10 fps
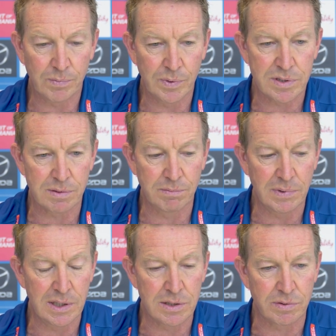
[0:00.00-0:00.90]
with some
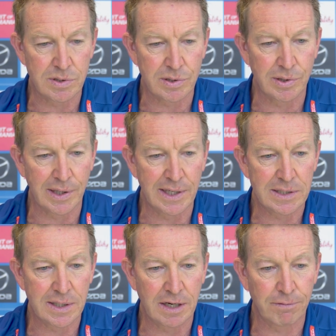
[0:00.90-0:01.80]
injuries early,
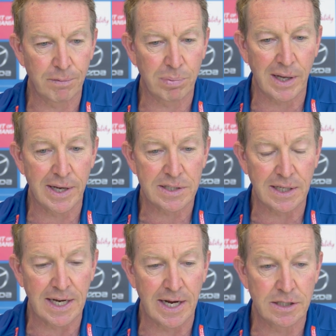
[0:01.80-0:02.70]
and for players
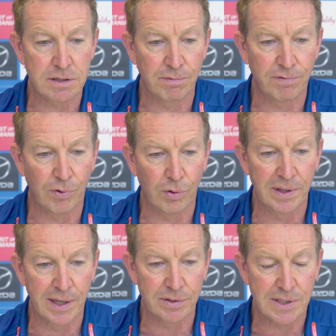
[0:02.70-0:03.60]
to gain some form
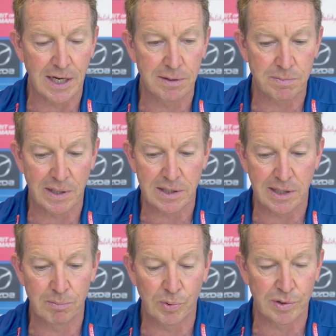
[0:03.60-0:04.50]
in those games, mate, to
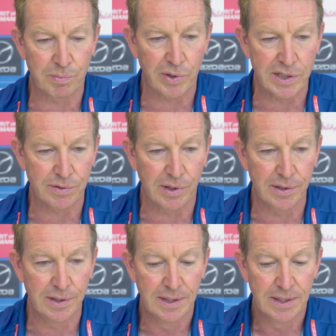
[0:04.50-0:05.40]
then put the pressure
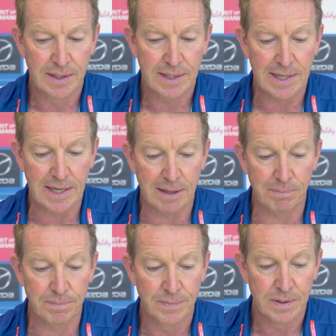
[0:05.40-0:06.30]
on.
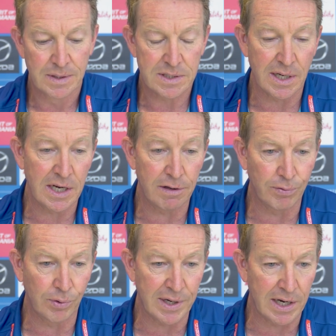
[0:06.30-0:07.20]
So Eddie
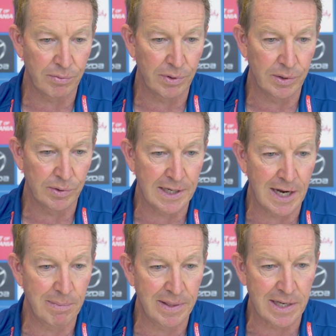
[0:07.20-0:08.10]
Ford had a really good
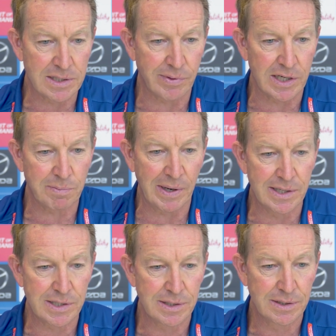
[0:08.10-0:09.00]
game in that scratch
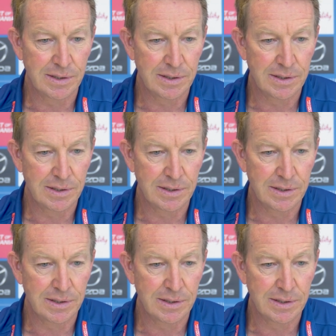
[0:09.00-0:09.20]
match,